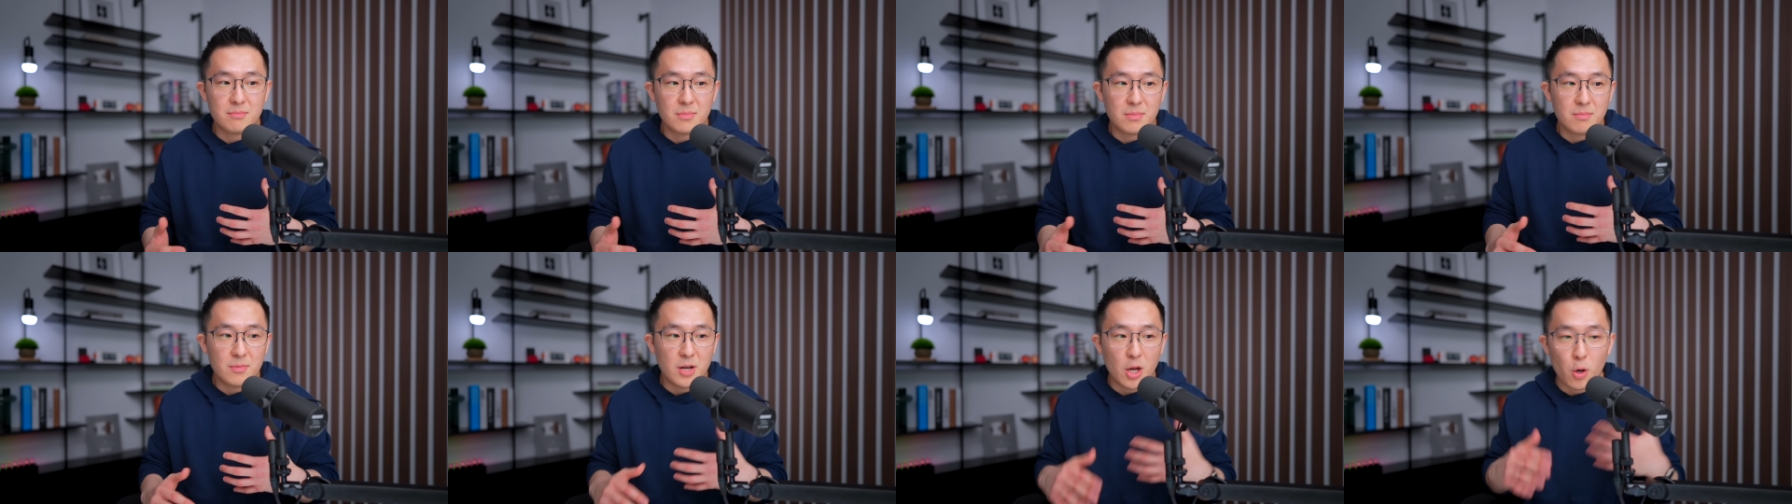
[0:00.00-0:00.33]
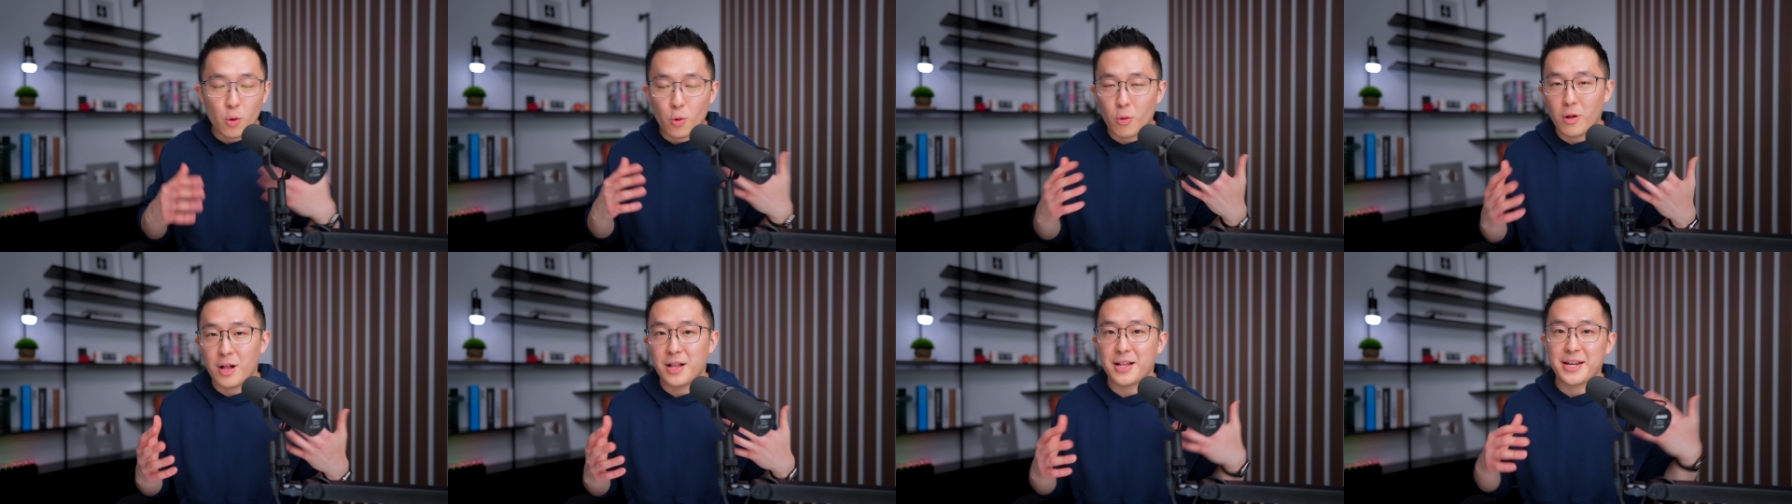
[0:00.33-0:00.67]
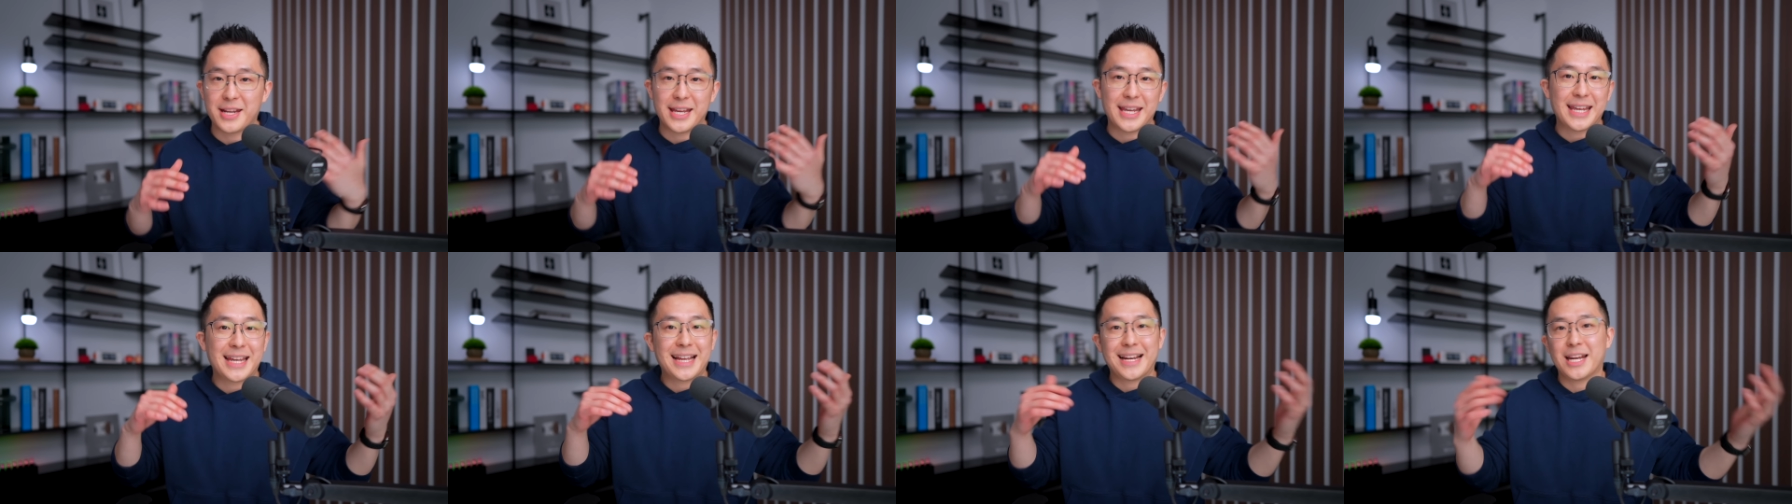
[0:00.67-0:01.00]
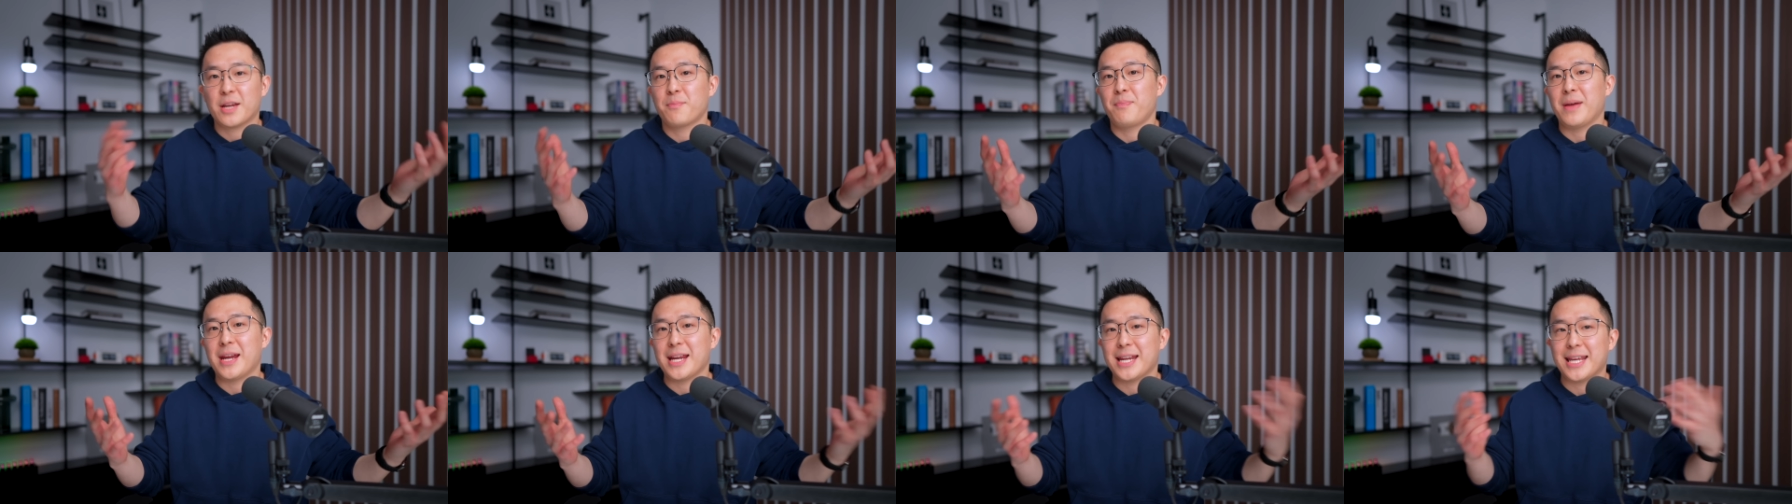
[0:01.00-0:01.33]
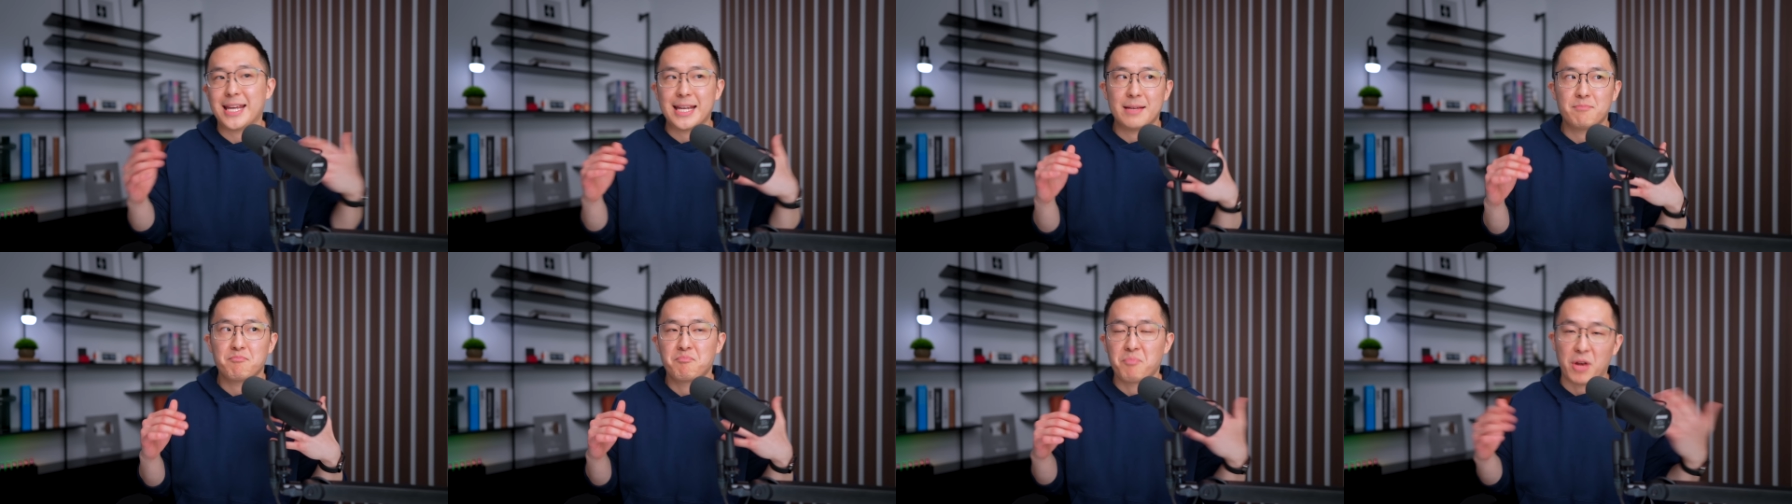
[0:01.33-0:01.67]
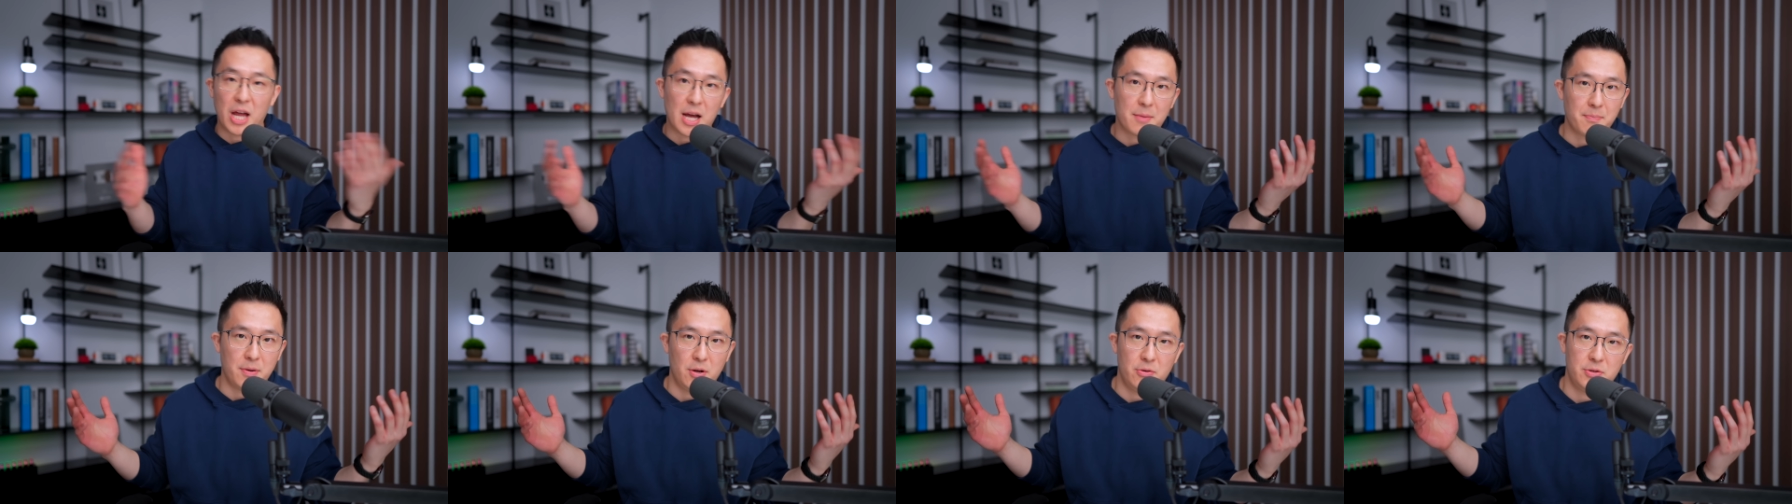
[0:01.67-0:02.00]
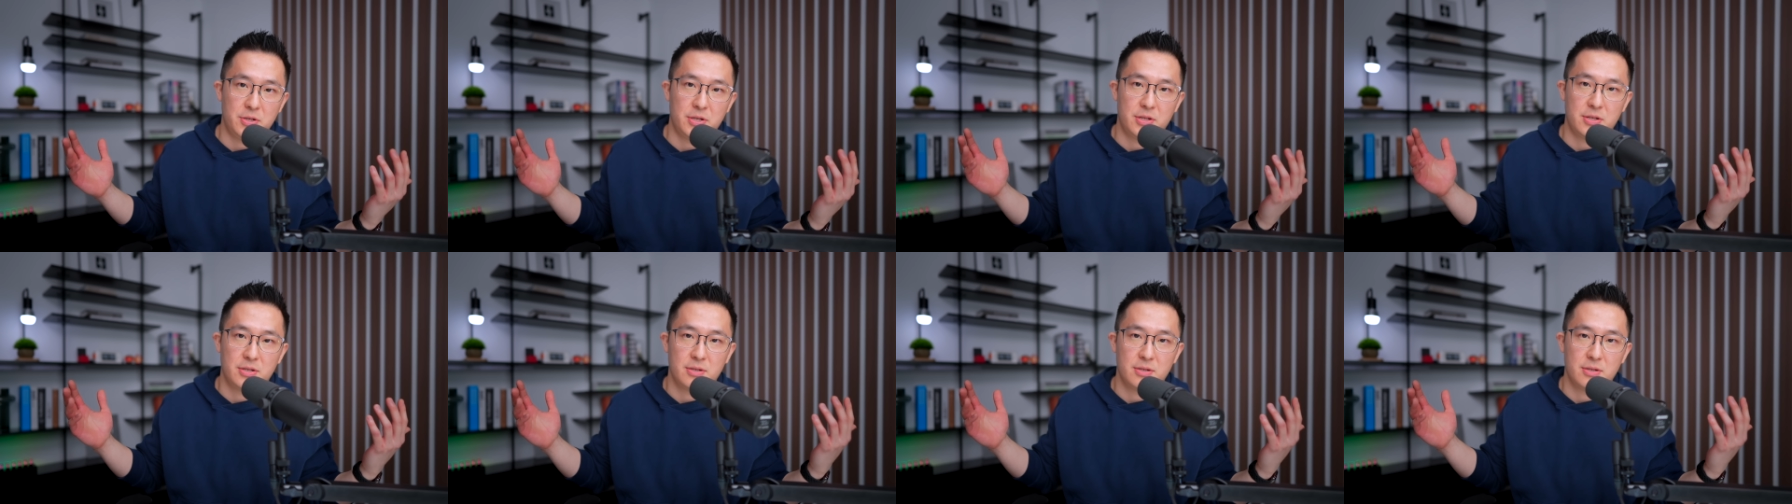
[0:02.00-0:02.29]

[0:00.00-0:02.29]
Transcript: low quality, clickbaity blog posts.